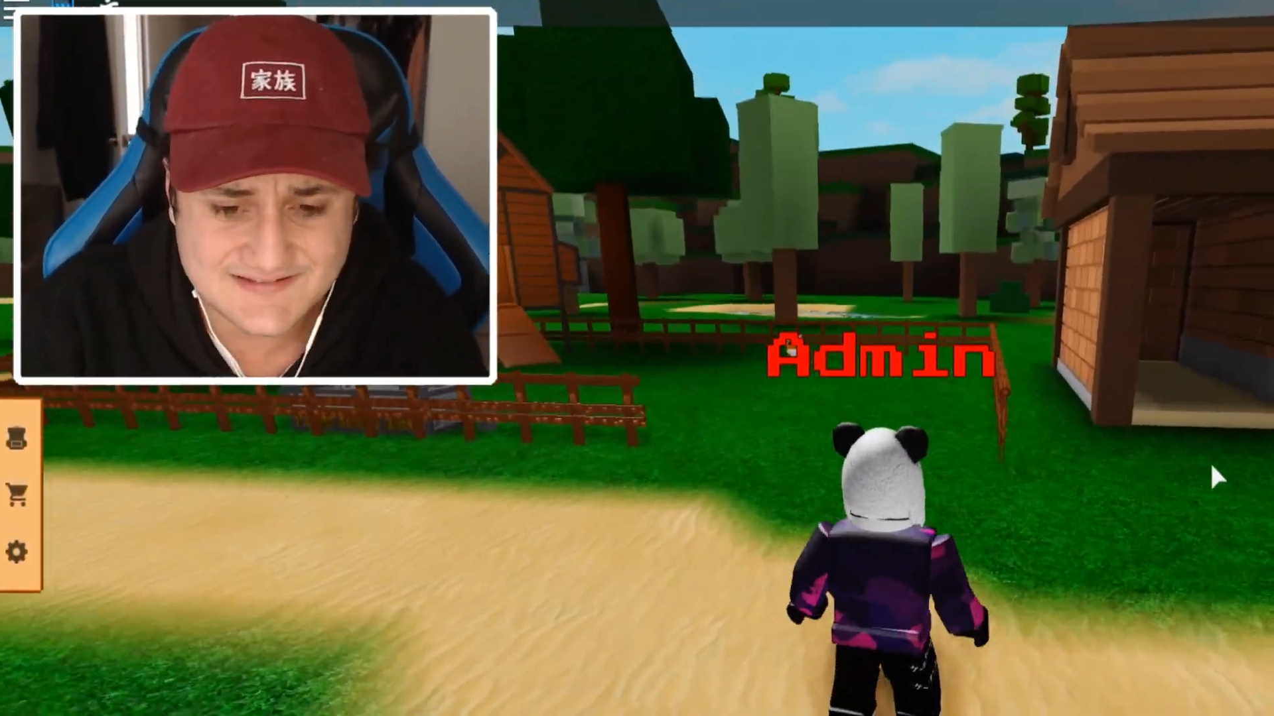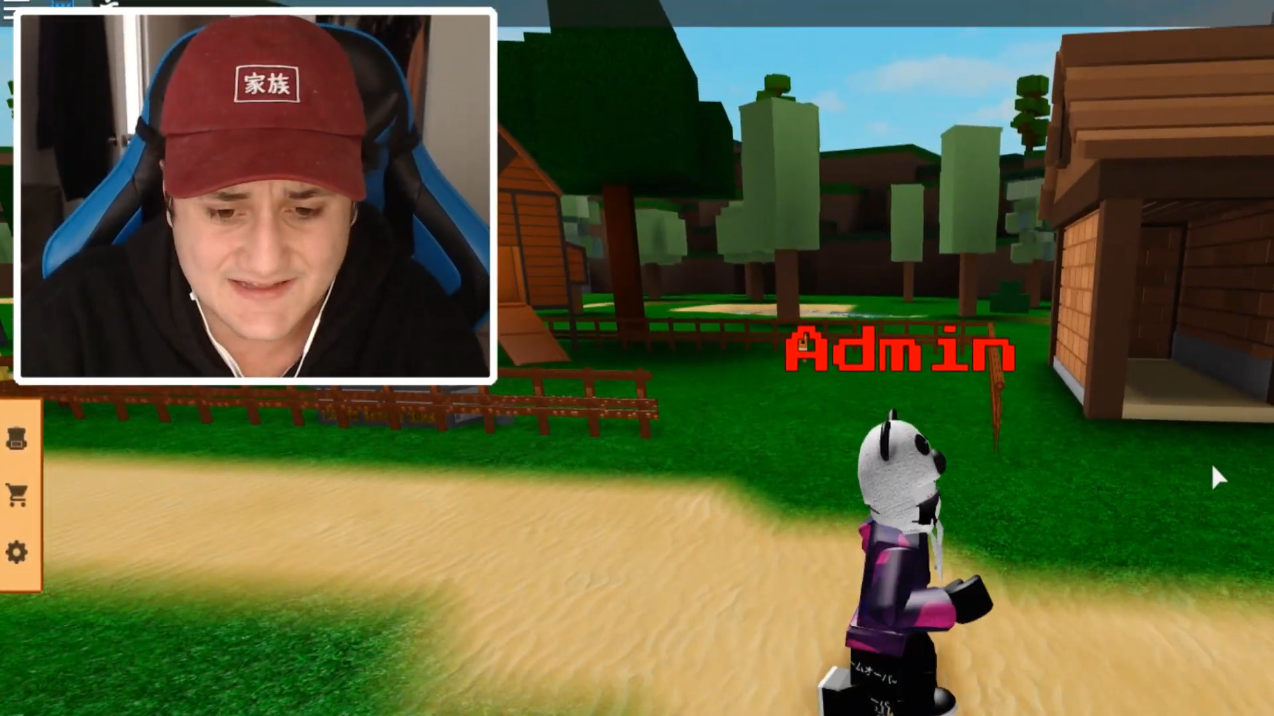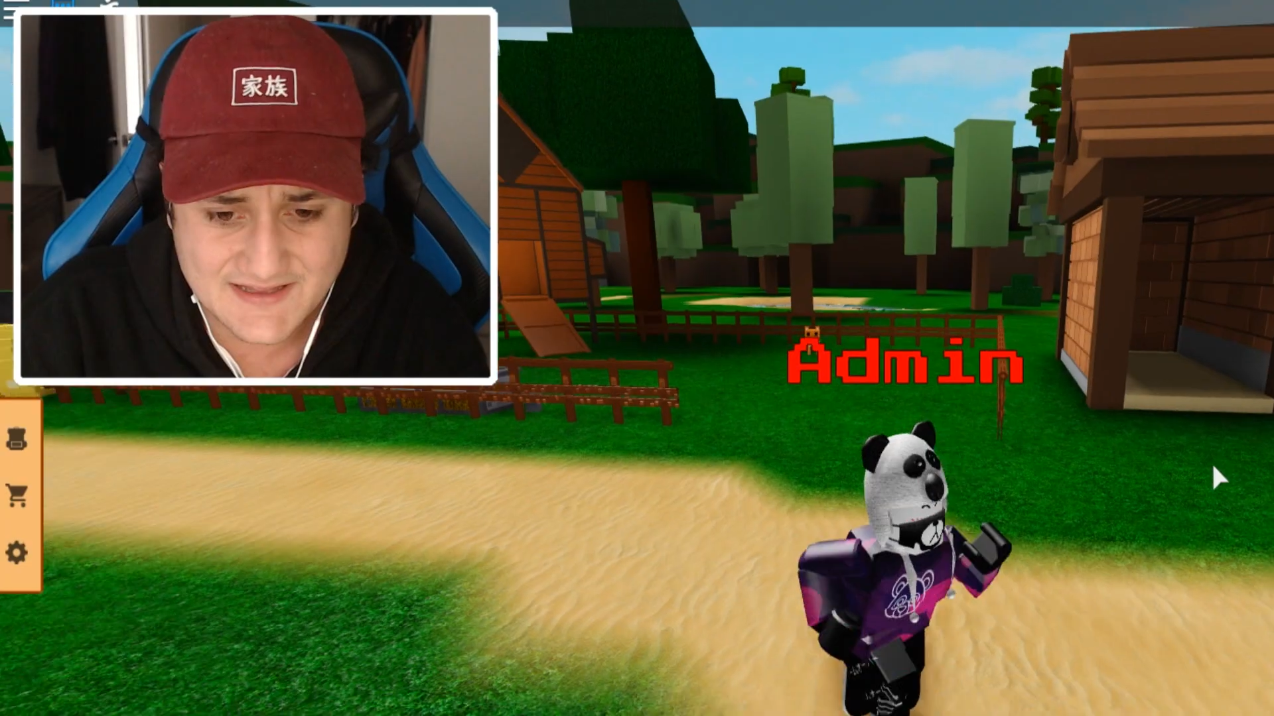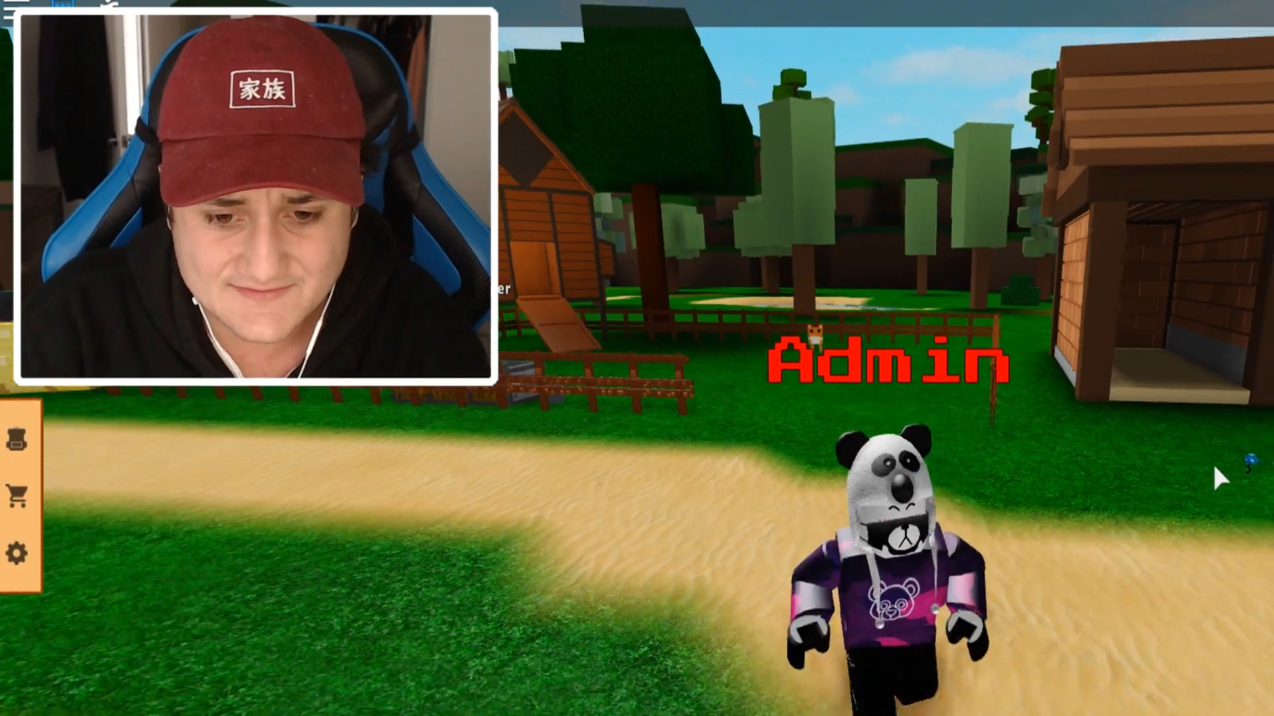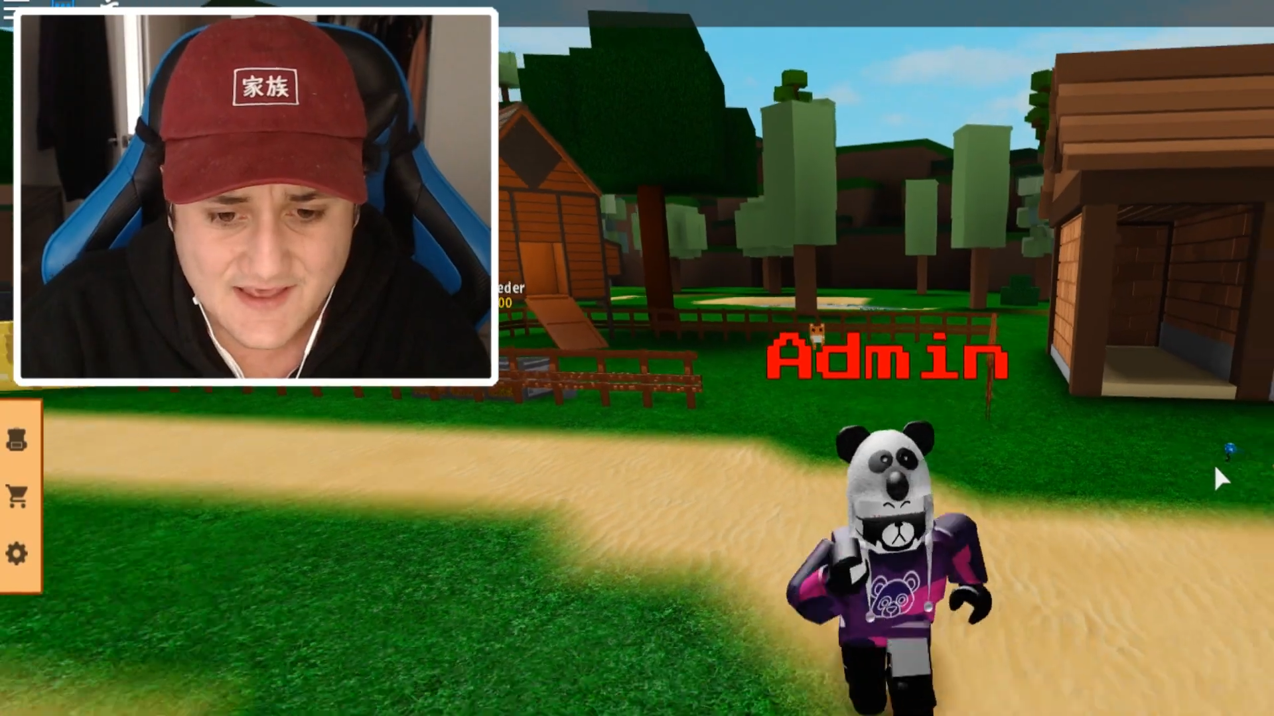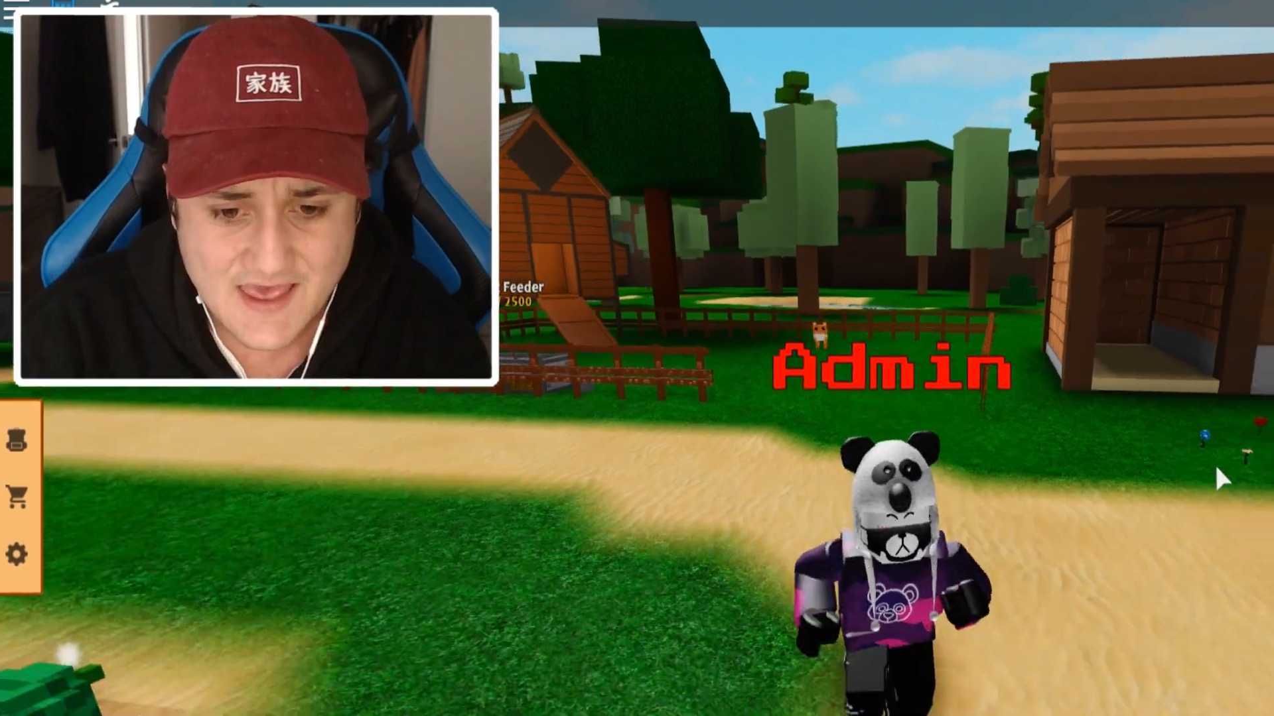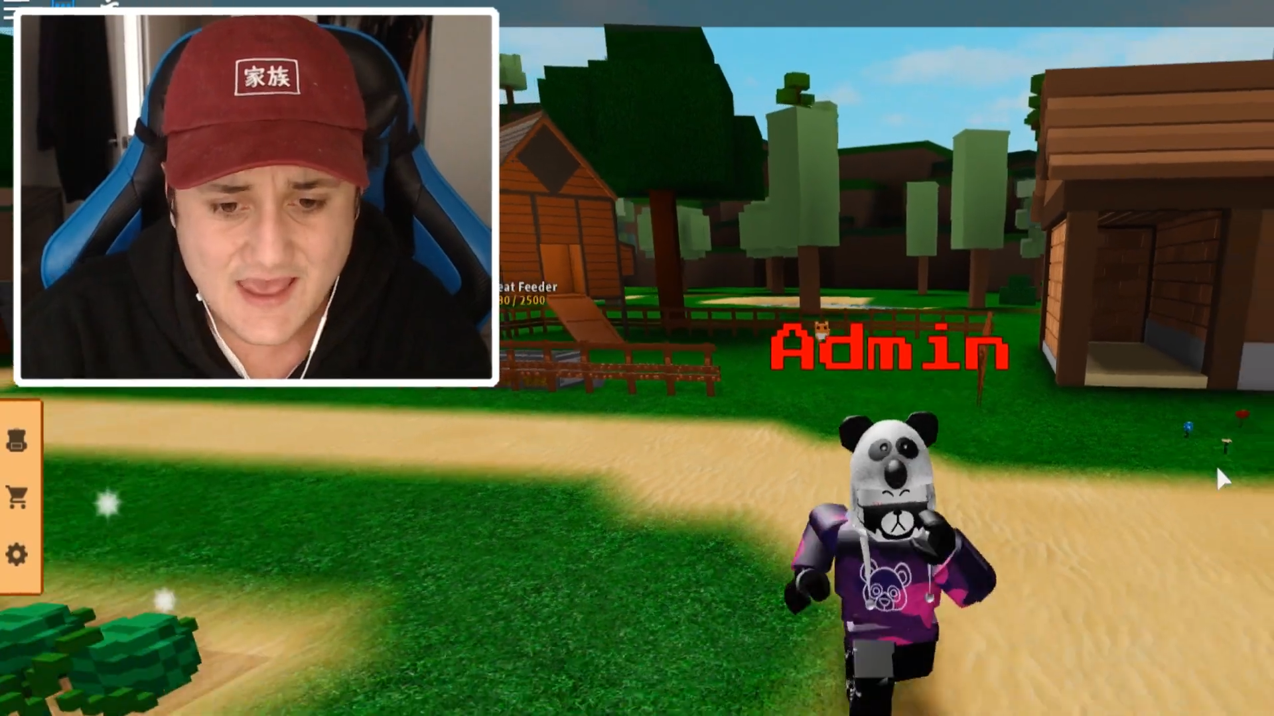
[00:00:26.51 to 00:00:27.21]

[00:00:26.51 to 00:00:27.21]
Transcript: things,